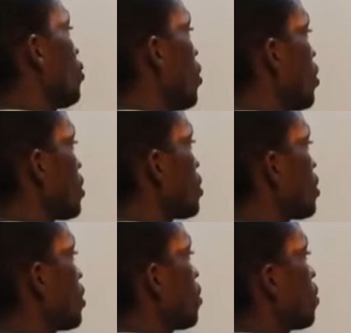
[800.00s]

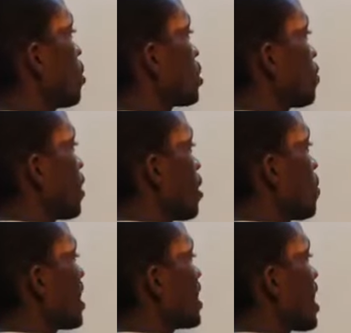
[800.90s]
force multiplied
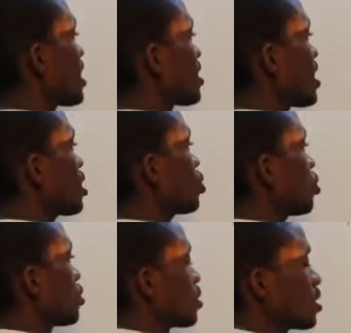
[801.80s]
by the
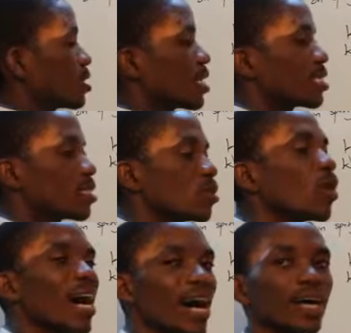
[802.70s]
extension, since that is
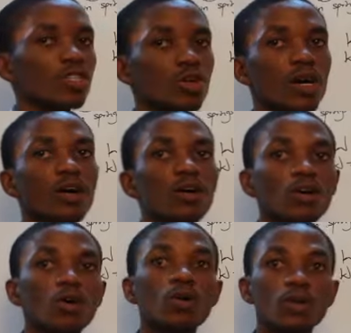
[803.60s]
the actual
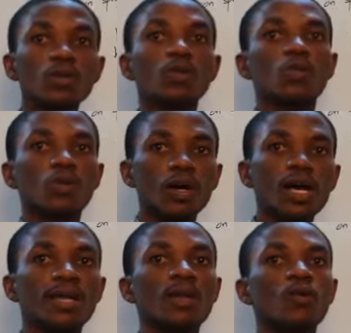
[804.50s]

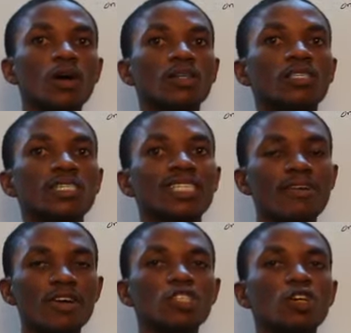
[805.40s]
and work the
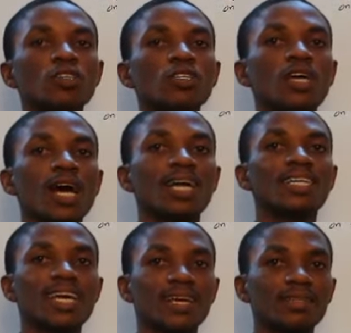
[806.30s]
direction
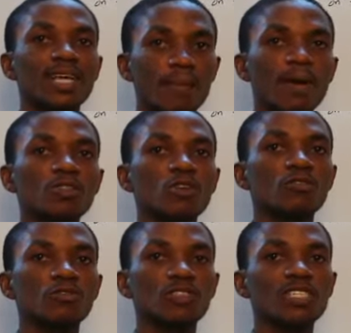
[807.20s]
and the amount
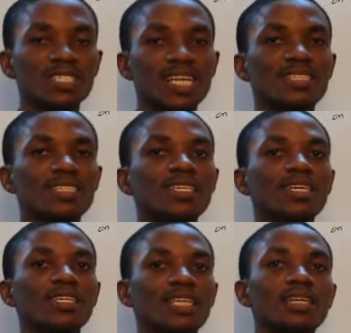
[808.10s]
of distance
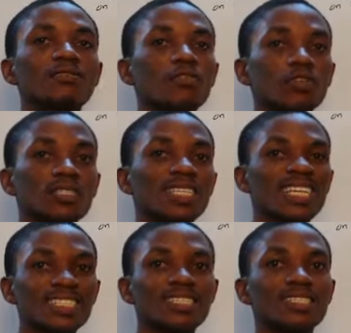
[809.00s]
that the force
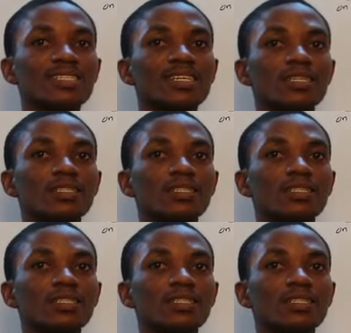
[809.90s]
gets.